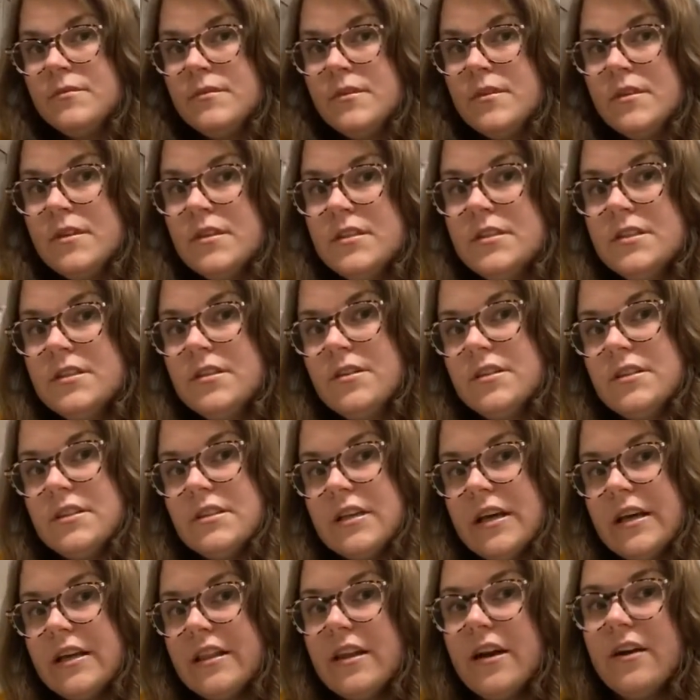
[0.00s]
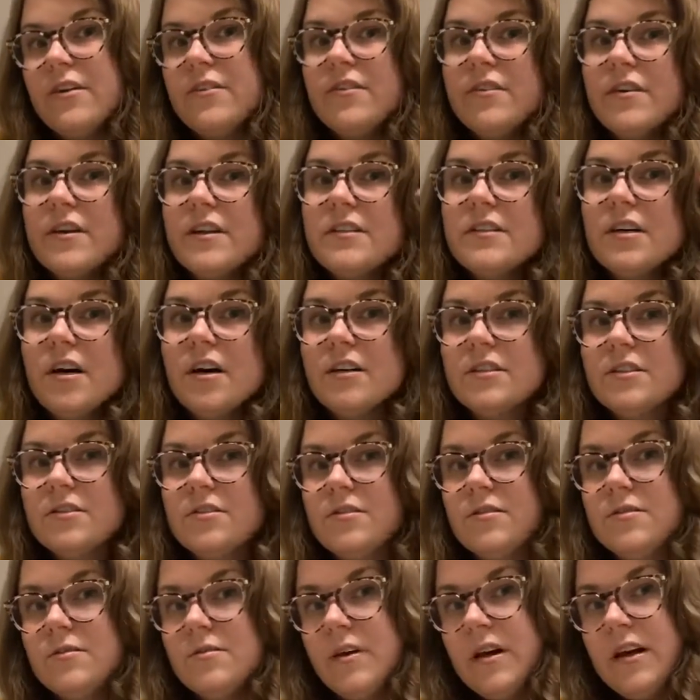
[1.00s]
So it's like that really tousled
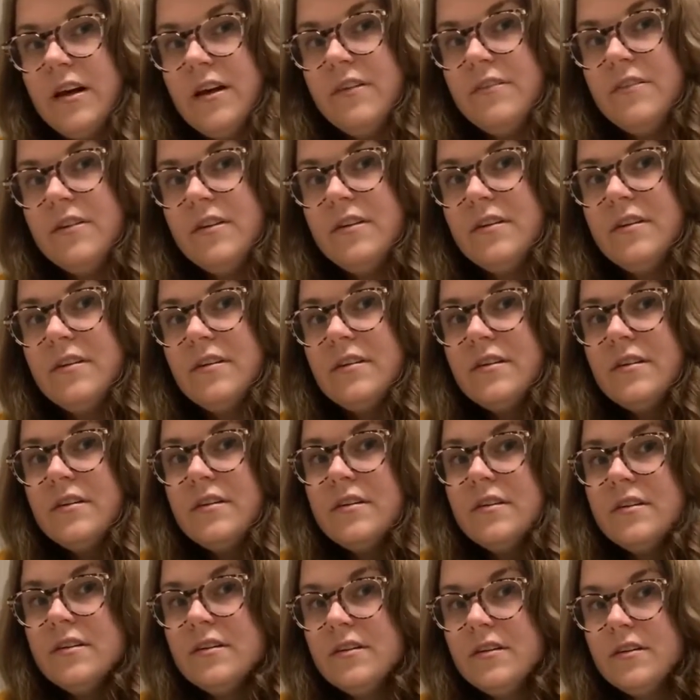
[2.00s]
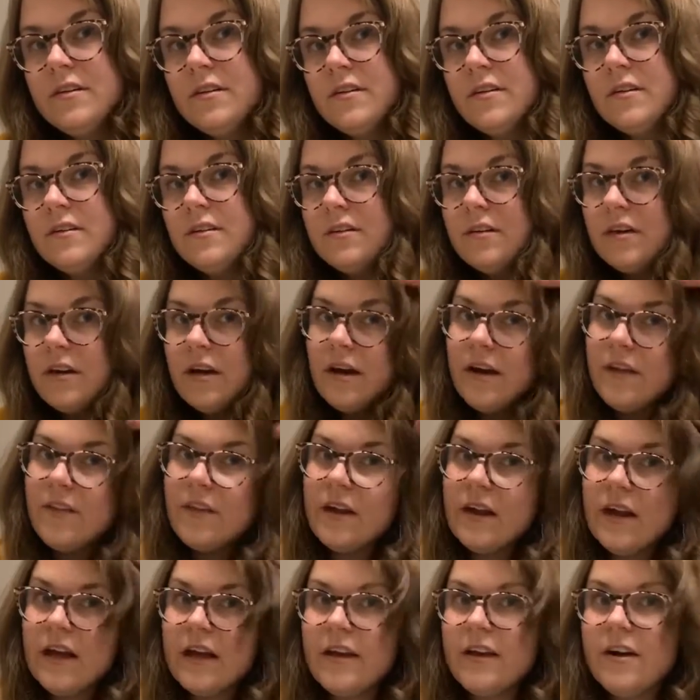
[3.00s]
wave. And then
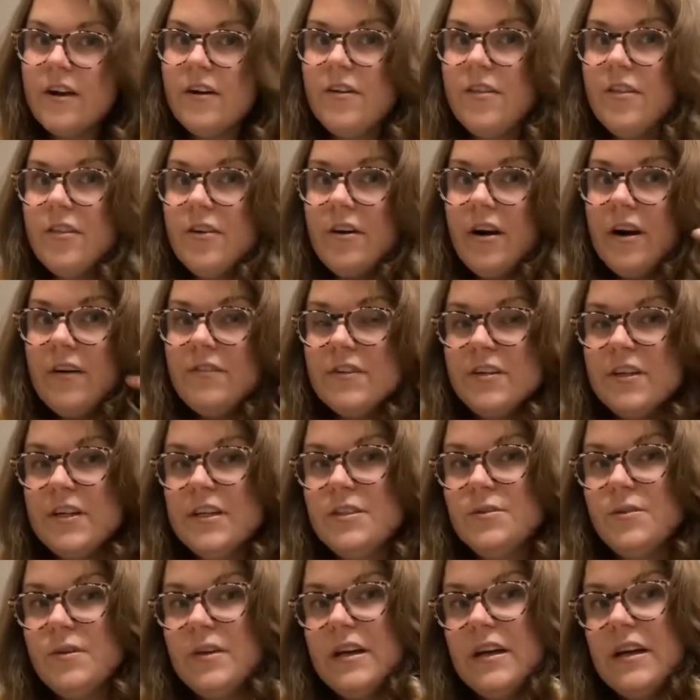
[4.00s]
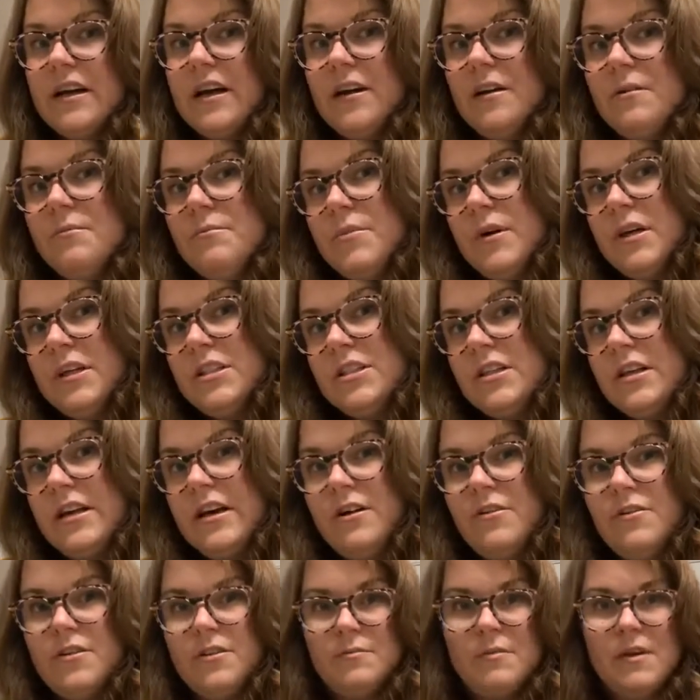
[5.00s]
I go through after each one and kind of brush it out
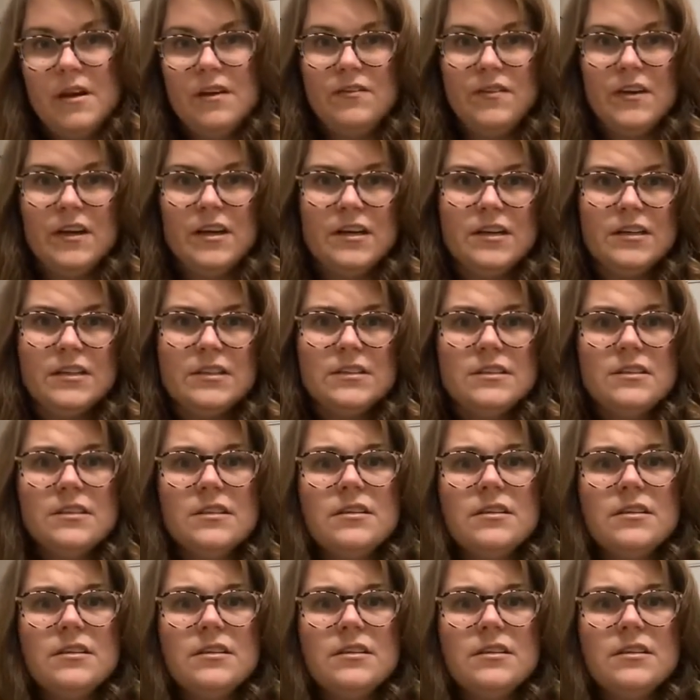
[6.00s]
with my fingers.